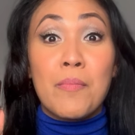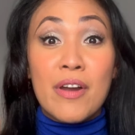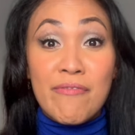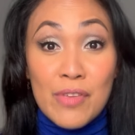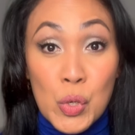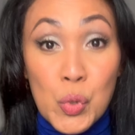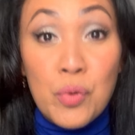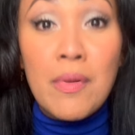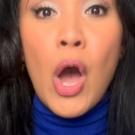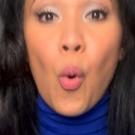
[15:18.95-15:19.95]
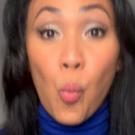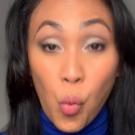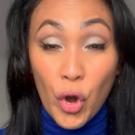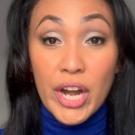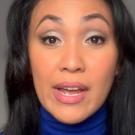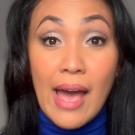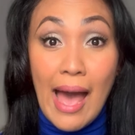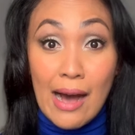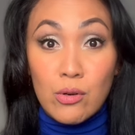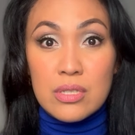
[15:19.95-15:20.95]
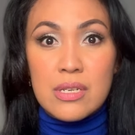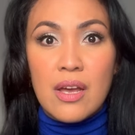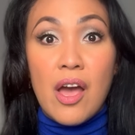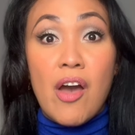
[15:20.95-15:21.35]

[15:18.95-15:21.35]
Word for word: perfume work out